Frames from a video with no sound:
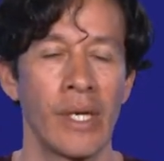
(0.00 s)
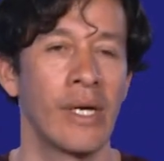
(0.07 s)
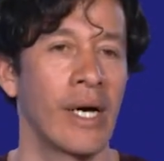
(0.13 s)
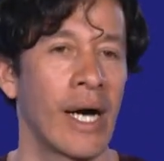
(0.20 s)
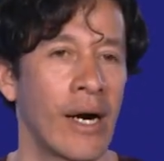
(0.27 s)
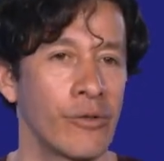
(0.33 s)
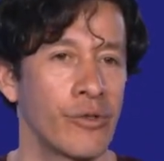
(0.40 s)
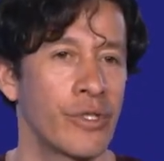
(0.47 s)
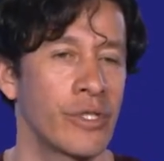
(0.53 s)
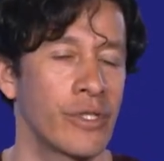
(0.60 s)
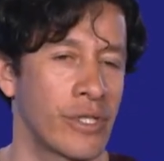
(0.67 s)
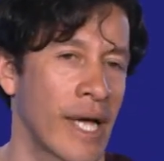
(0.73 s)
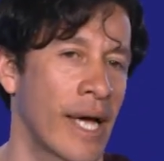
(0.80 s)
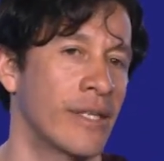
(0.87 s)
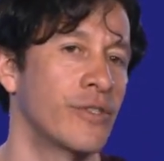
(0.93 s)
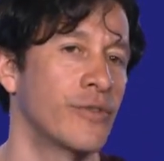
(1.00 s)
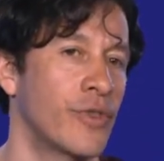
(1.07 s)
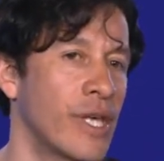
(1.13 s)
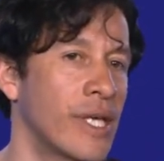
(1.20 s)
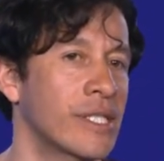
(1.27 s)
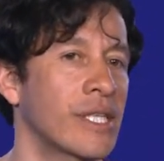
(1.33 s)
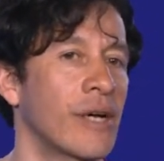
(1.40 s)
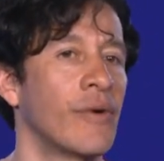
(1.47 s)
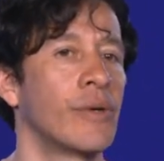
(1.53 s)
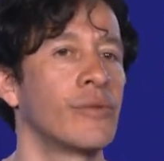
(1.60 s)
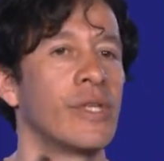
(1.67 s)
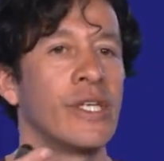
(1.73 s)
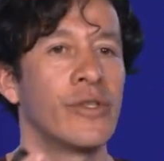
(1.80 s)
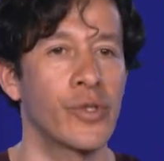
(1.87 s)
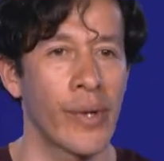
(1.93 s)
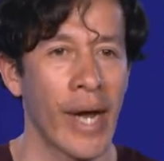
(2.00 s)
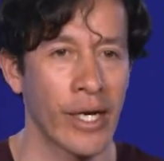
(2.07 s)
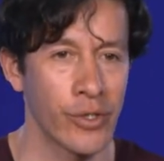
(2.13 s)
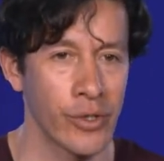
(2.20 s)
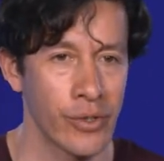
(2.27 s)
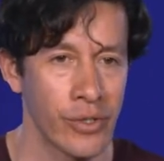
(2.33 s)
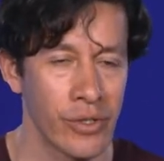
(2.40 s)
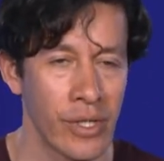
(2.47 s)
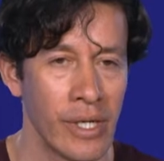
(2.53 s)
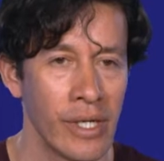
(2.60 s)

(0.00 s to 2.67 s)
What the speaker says: how science thinks about interactions.